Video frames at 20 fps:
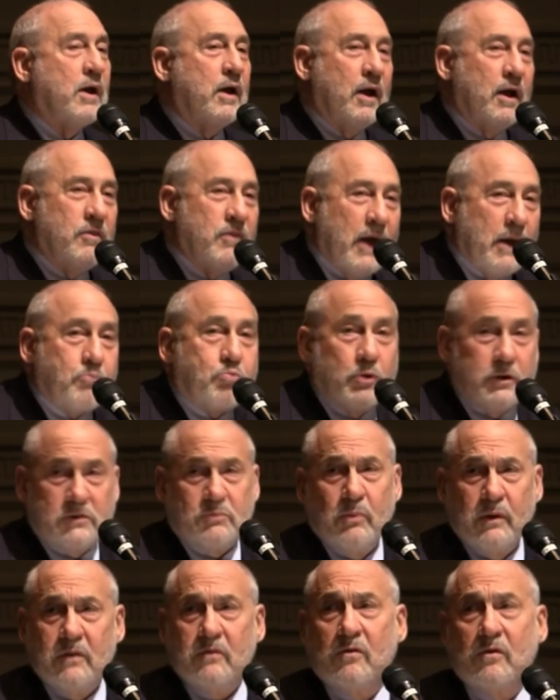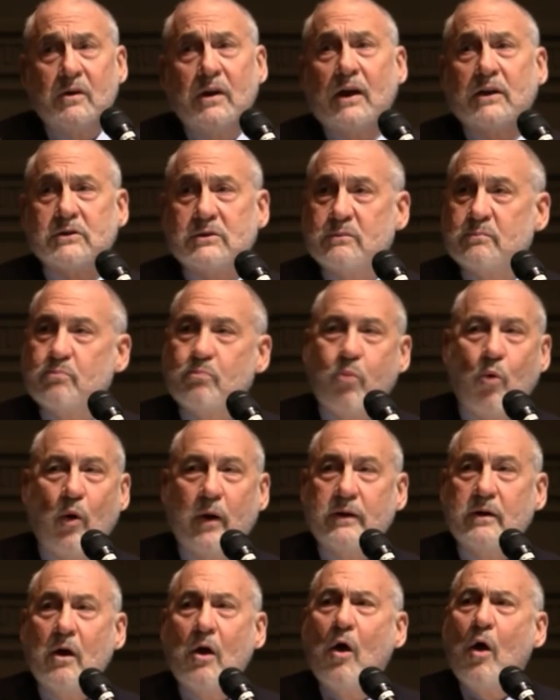And that brings me to the next
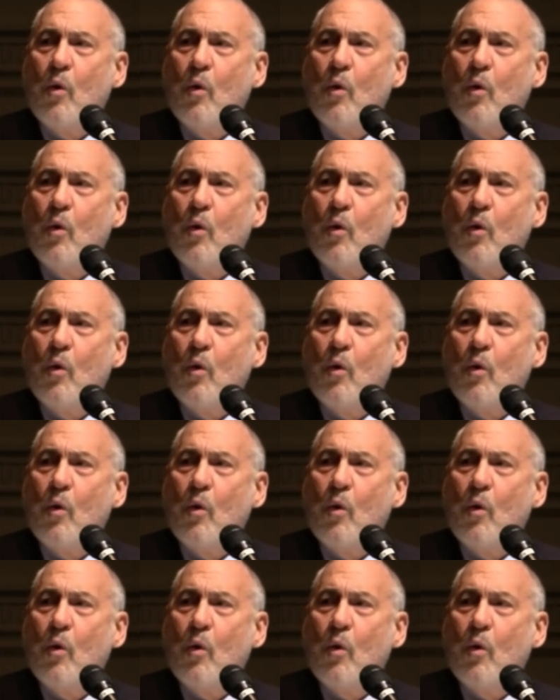point.